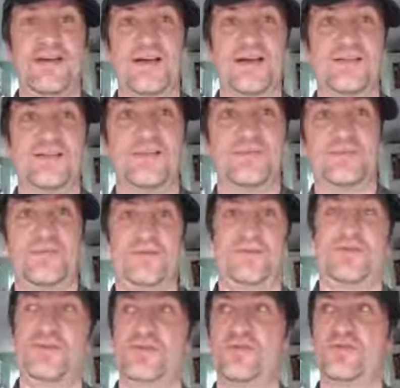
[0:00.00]
And
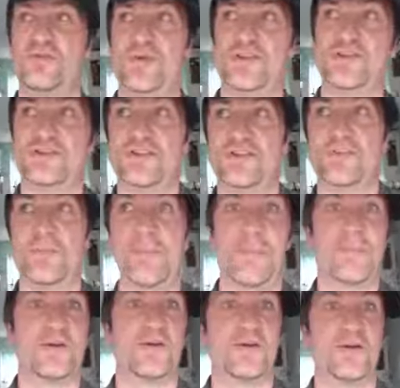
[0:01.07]
good question,
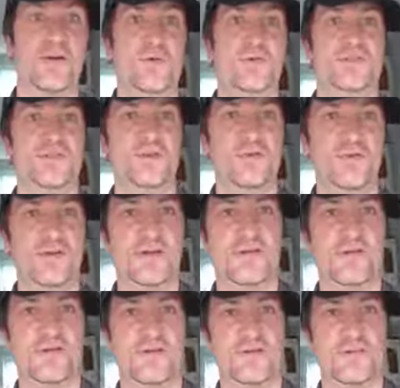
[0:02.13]
who is the
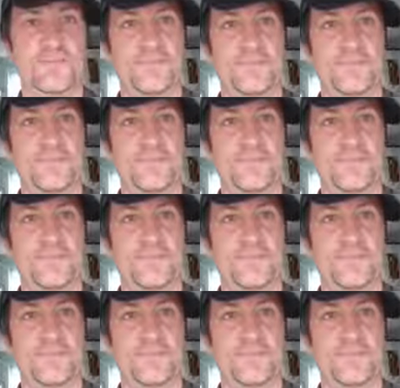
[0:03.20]
audience?